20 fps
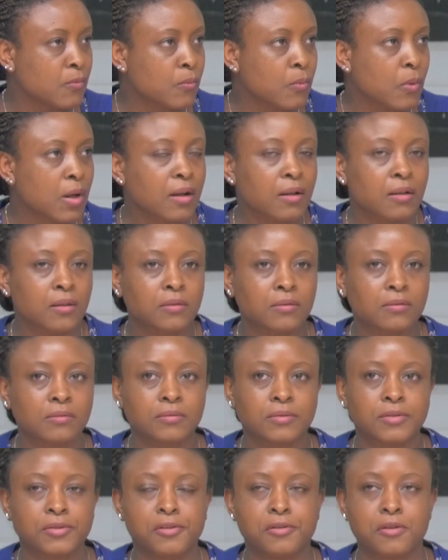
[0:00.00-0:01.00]

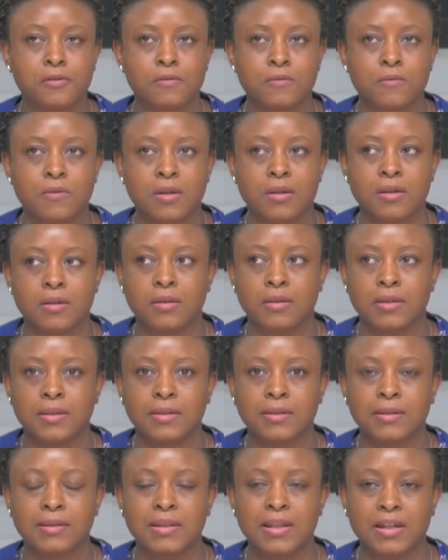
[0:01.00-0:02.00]
while, you know,
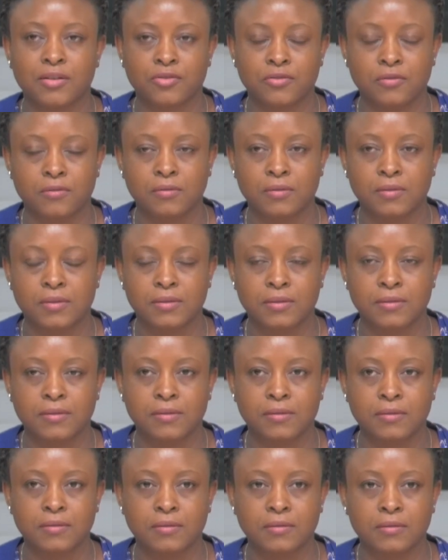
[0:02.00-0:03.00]
electoral
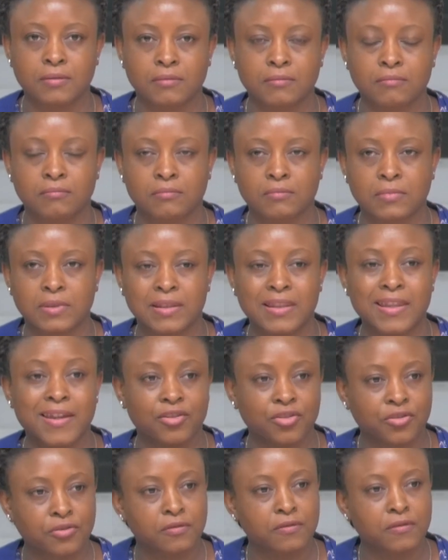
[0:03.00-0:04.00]

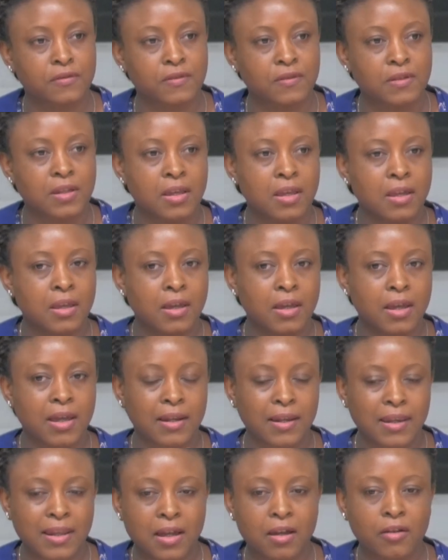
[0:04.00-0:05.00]
elections
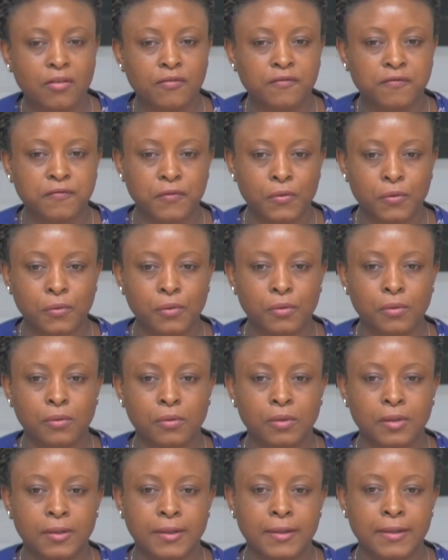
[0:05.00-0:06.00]
allow
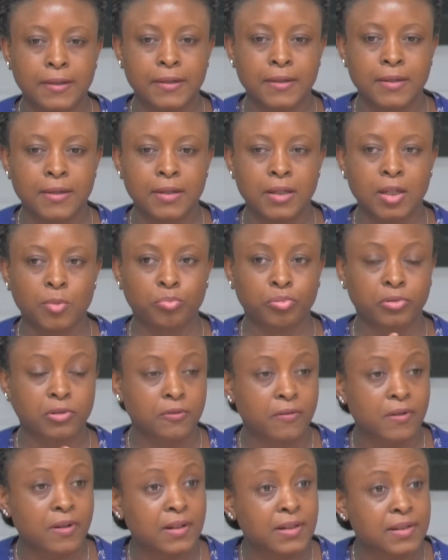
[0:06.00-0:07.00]
for a
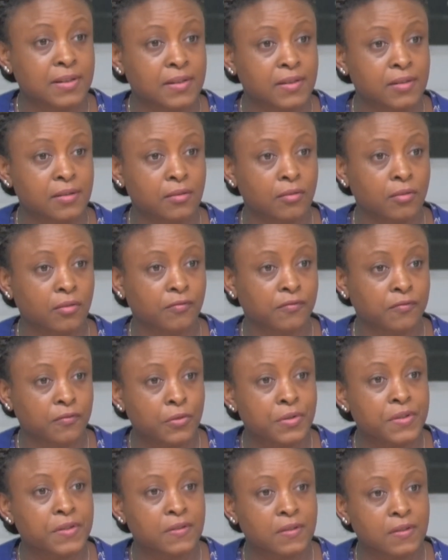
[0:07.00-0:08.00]
plurality of
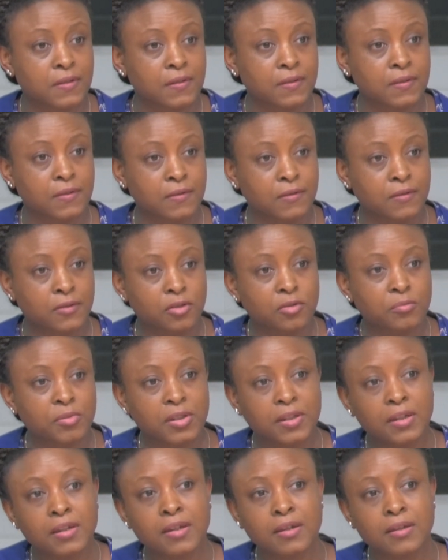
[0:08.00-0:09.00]
voices to
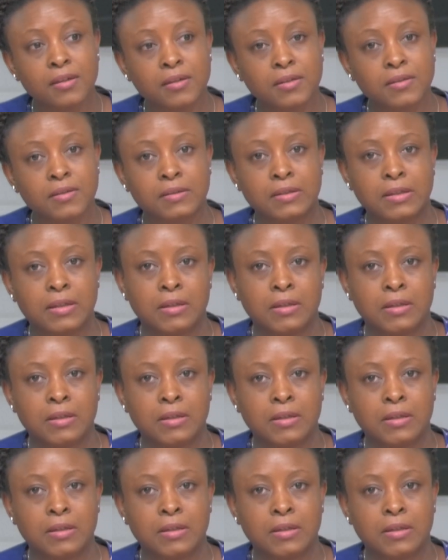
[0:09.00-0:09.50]
be heard,